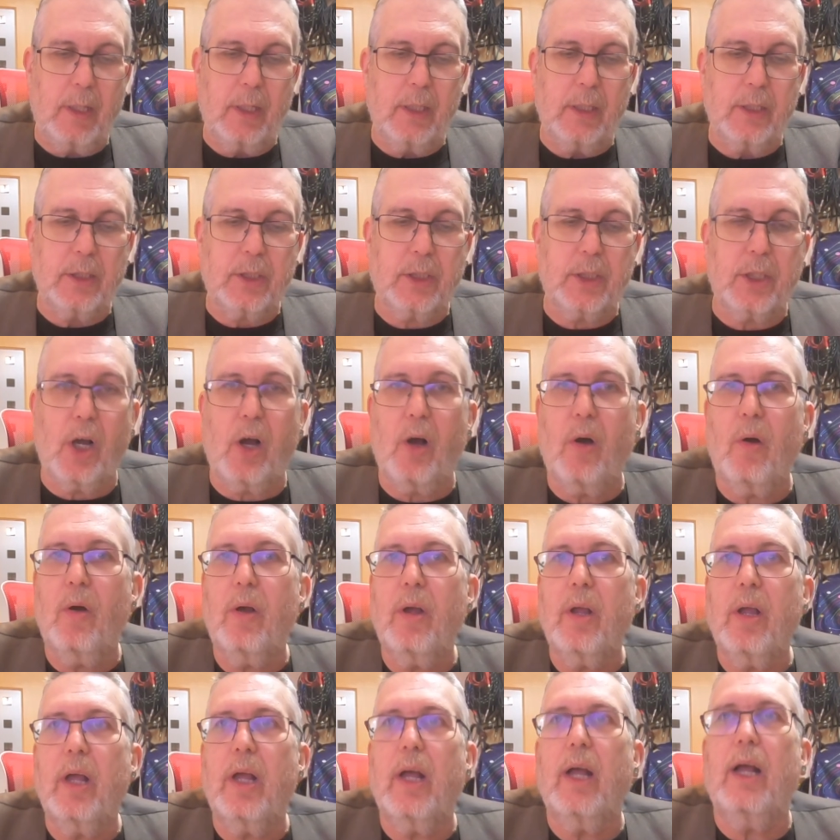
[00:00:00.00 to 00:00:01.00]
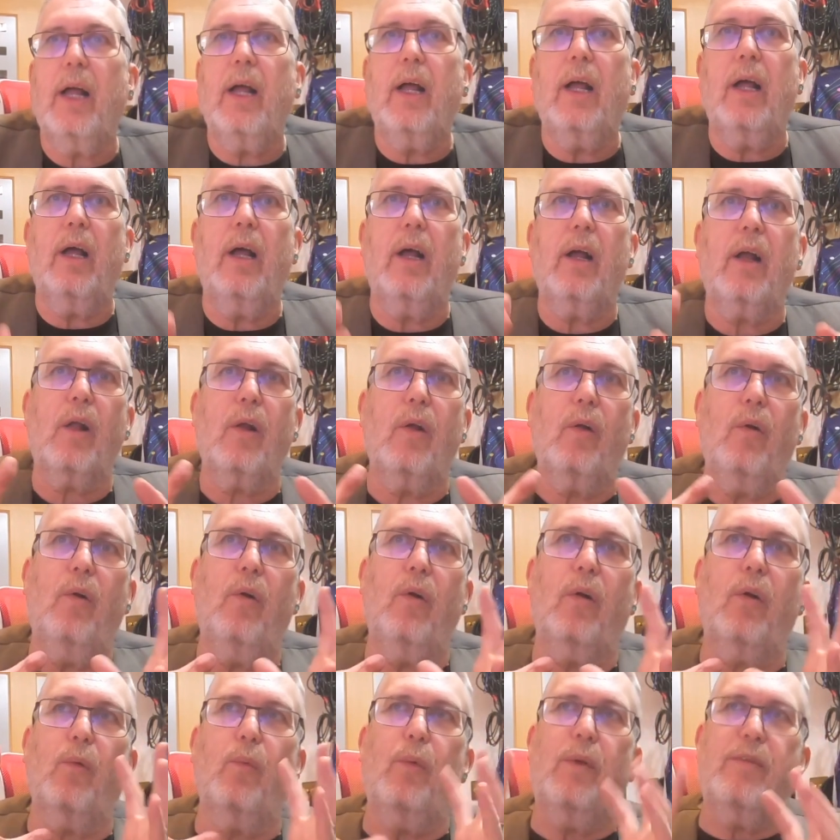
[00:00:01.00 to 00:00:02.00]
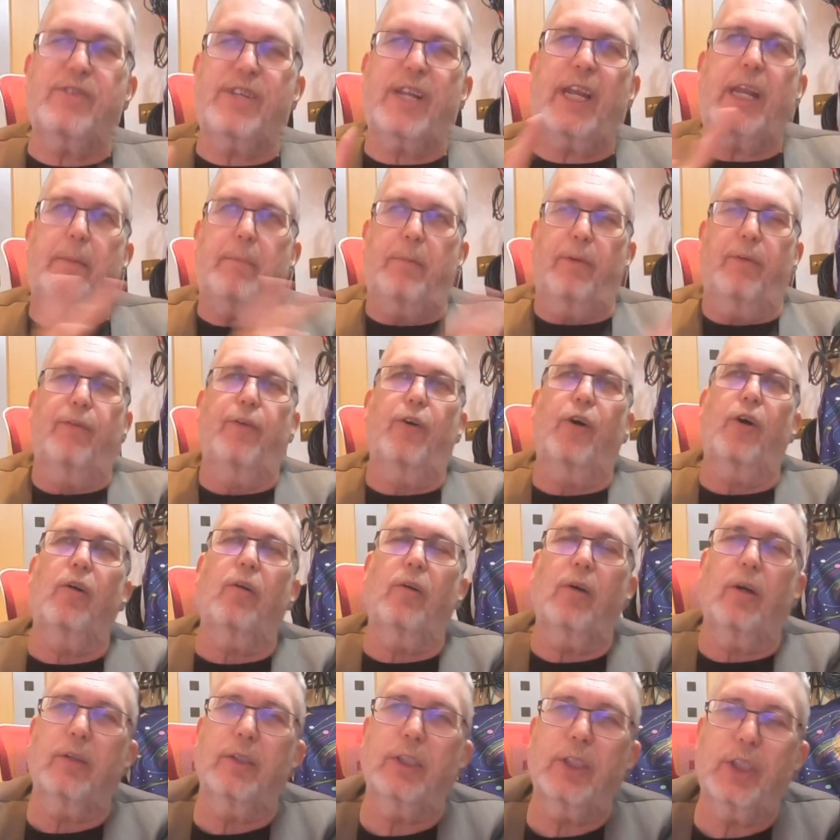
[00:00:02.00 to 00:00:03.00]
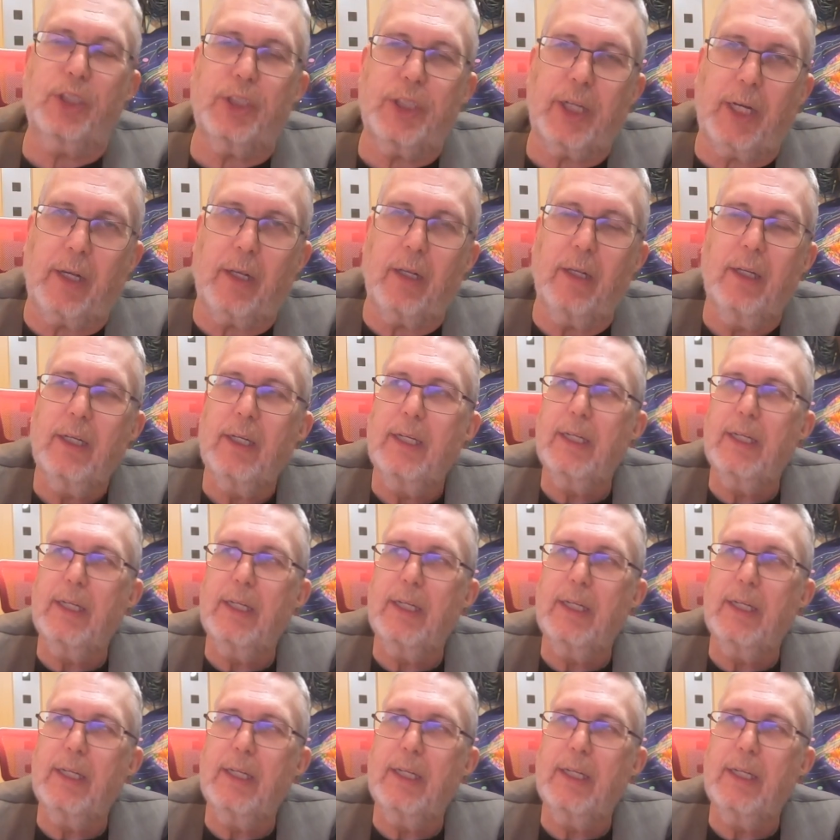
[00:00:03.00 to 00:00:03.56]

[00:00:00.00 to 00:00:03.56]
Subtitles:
So we've said it before on this channel.